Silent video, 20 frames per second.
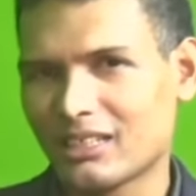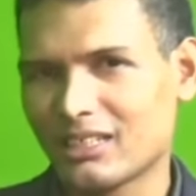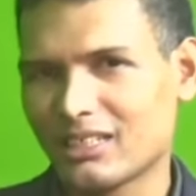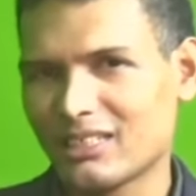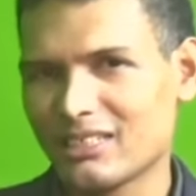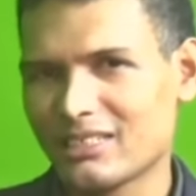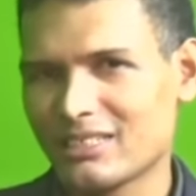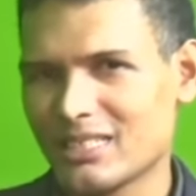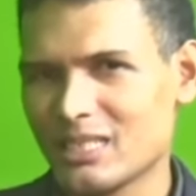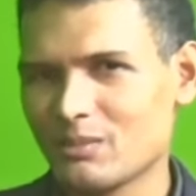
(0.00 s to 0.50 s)

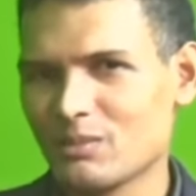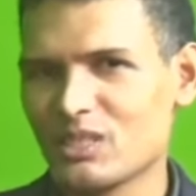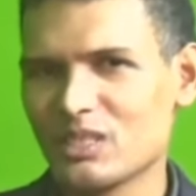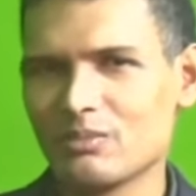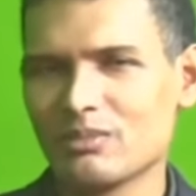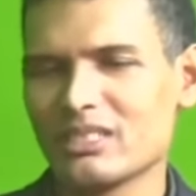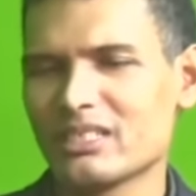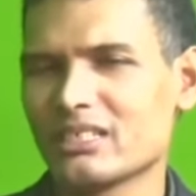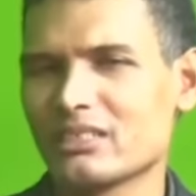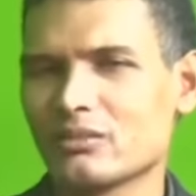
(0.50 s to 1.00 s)
it seems to
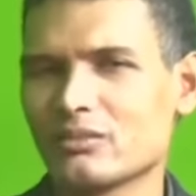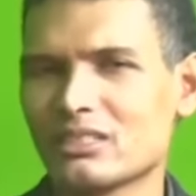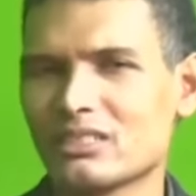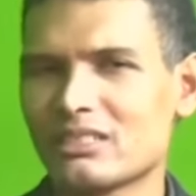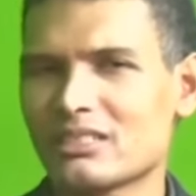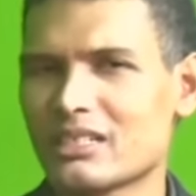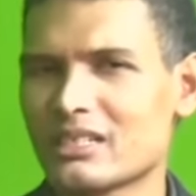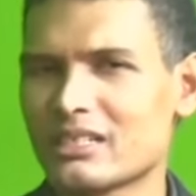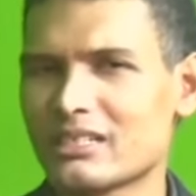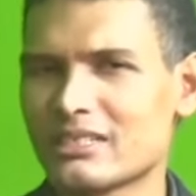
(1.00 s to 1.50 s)
me that it
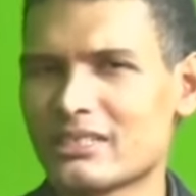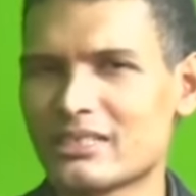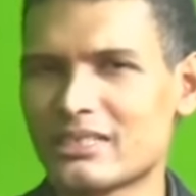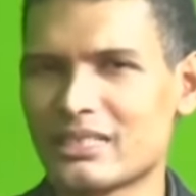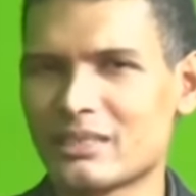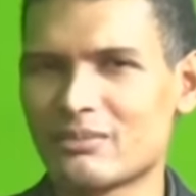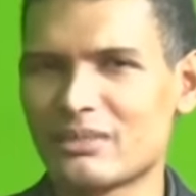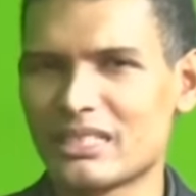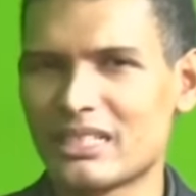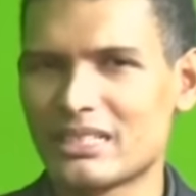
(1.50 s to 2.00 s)
wasn't clear to
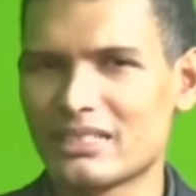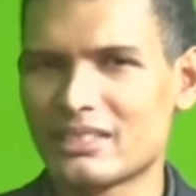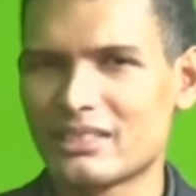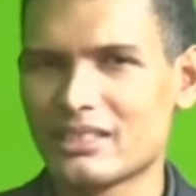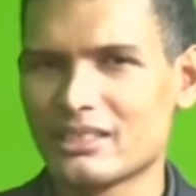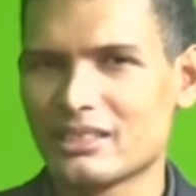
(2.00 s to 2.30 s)
them that